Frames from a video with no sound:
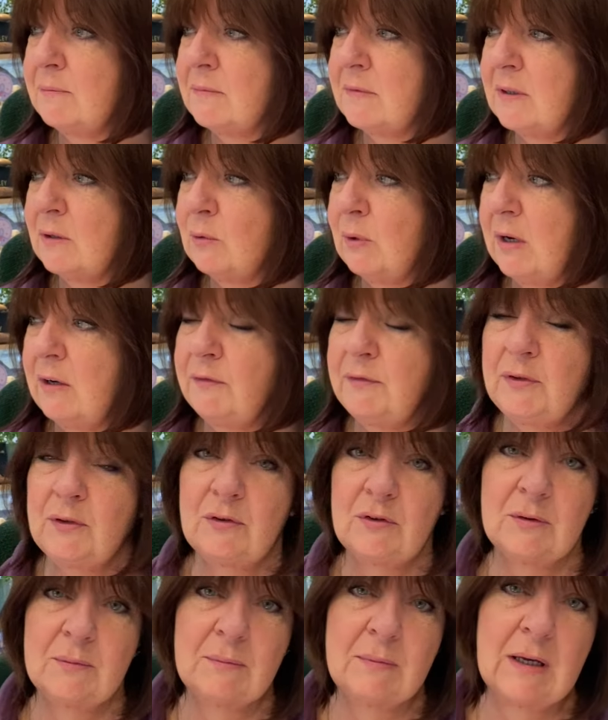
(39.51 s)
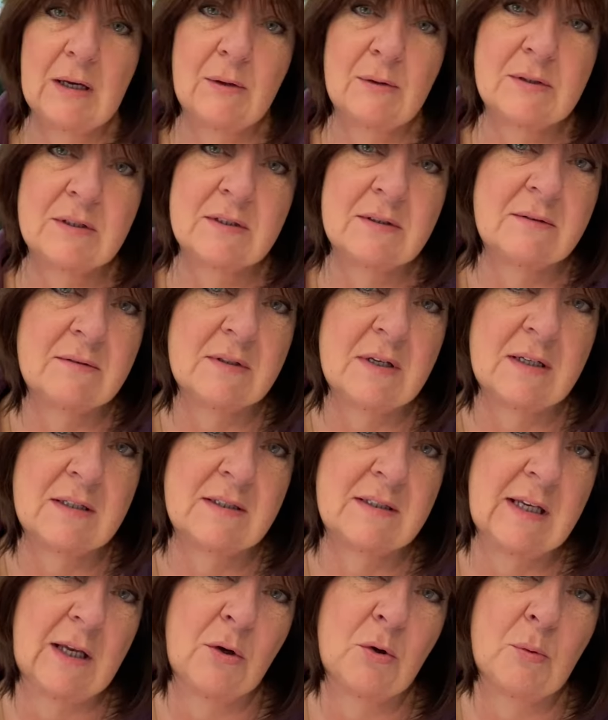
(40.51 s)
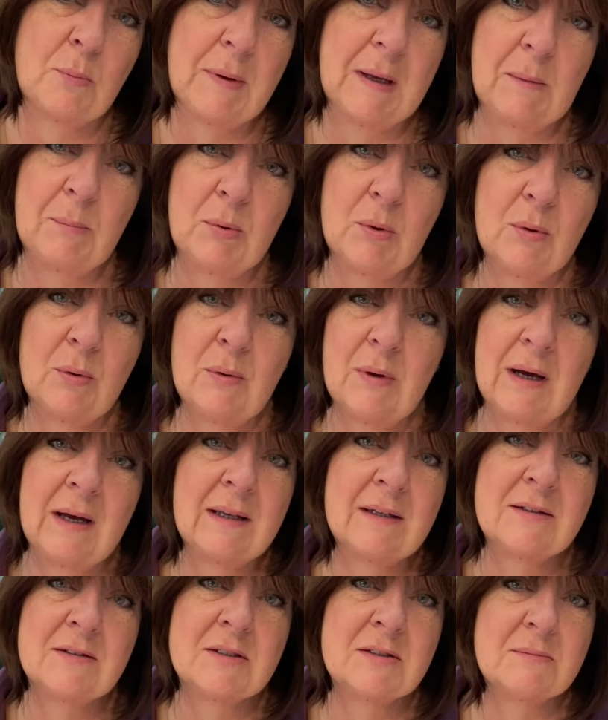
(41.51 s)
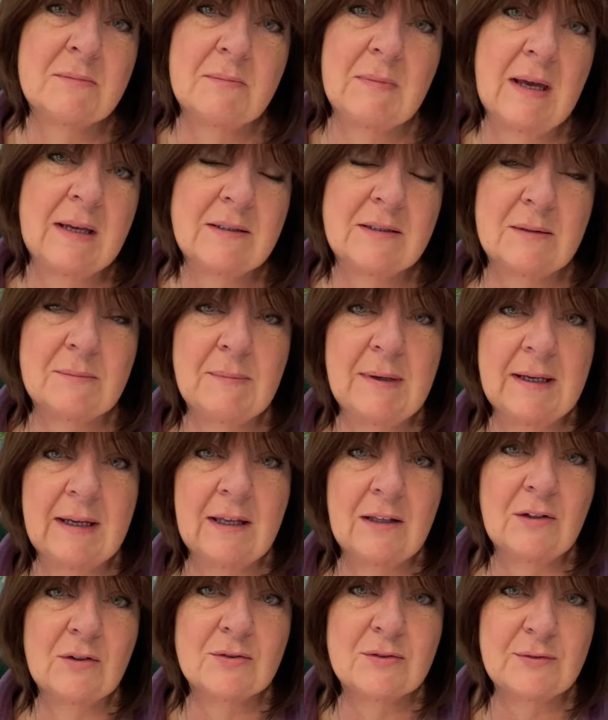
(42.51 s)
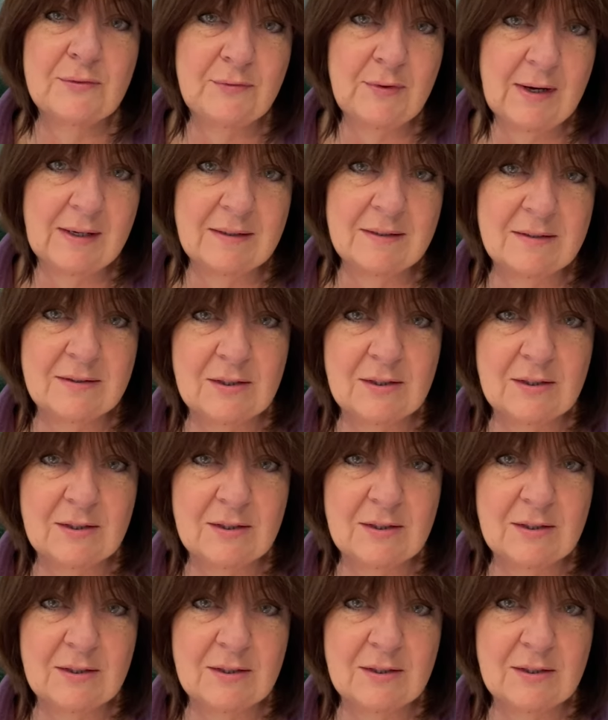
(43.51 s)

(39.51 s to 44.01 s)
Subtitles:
Quite a few of them go as single people and end up making lots of friends.